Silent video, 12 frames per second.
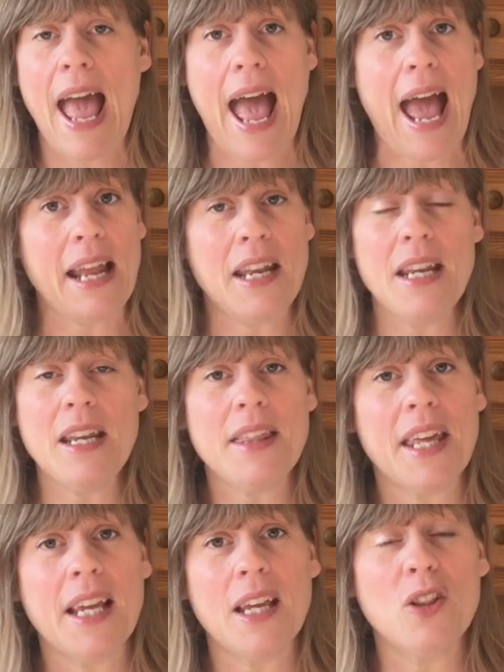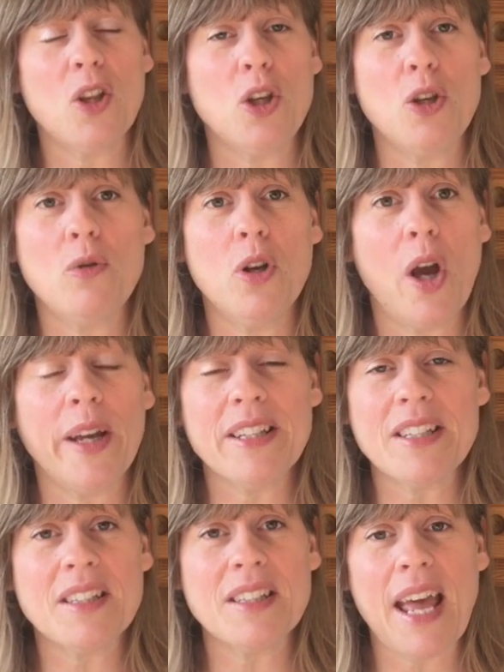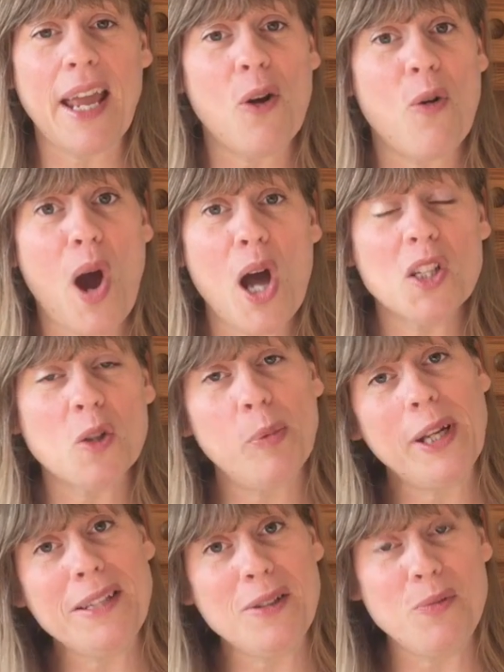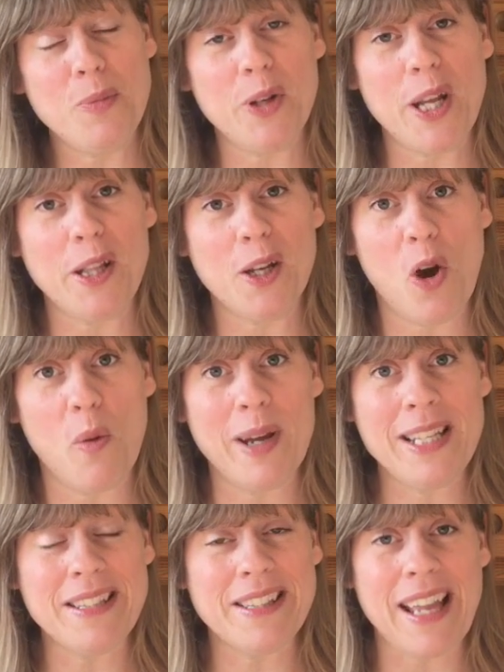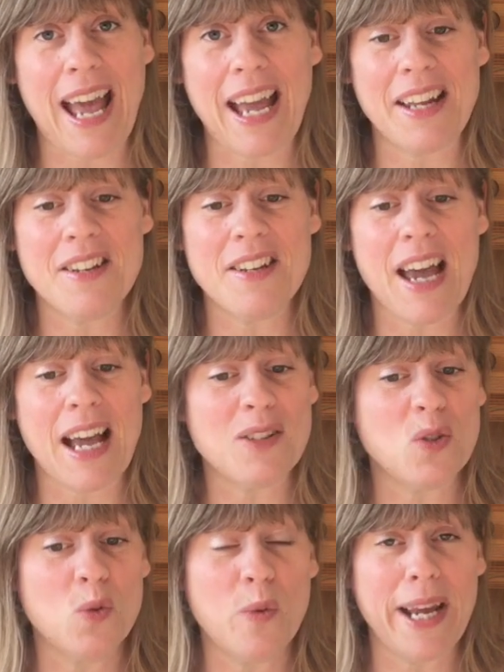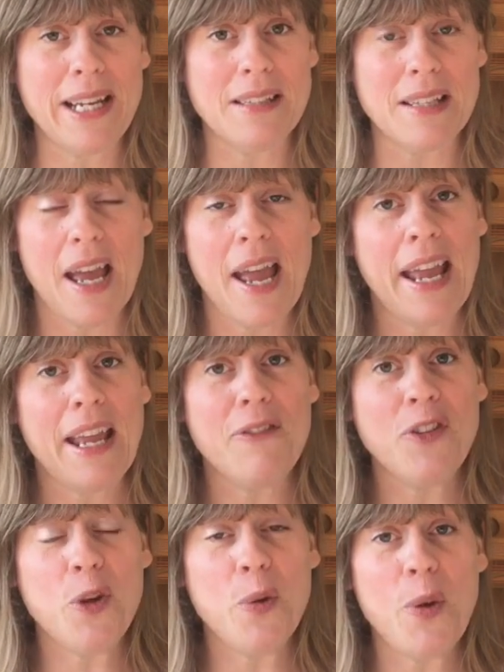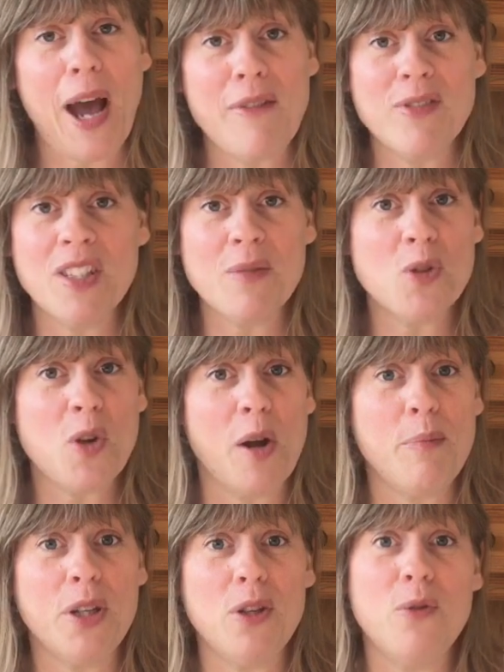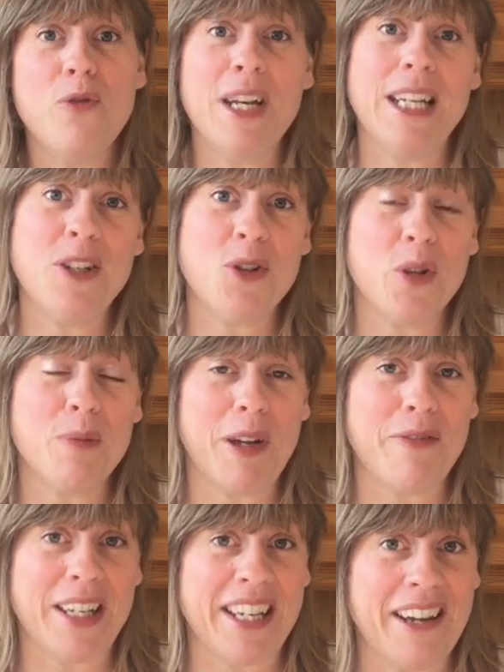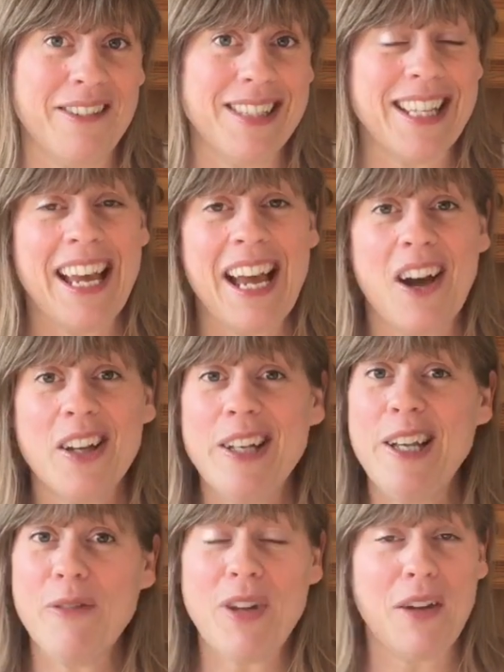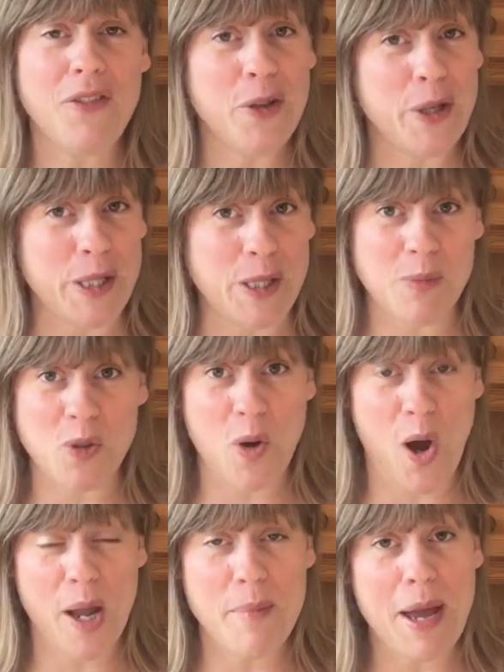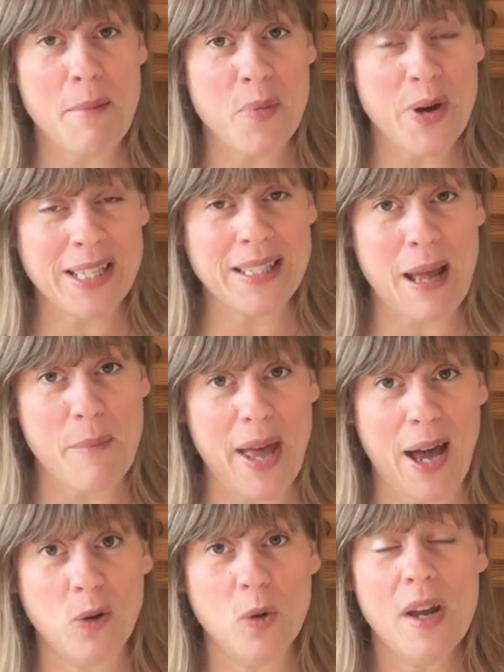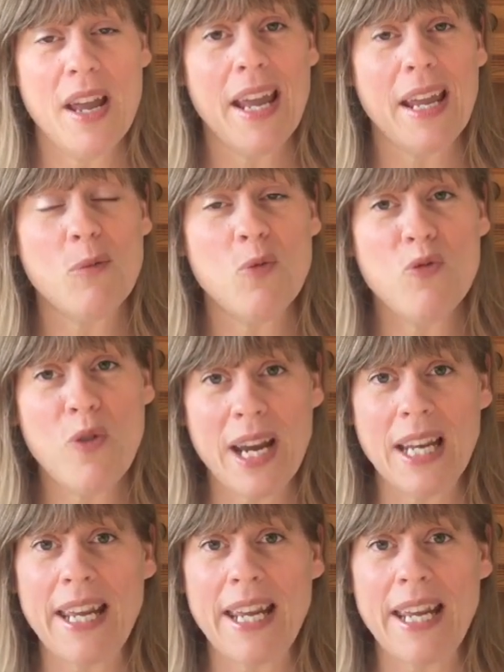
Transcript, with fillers: anything that you'd like to say or ask, please do put it in the comments. And as always, if you haven't subscribed but you really enjoyed my videos, I'd love it if you could subscribe and press that bell. It really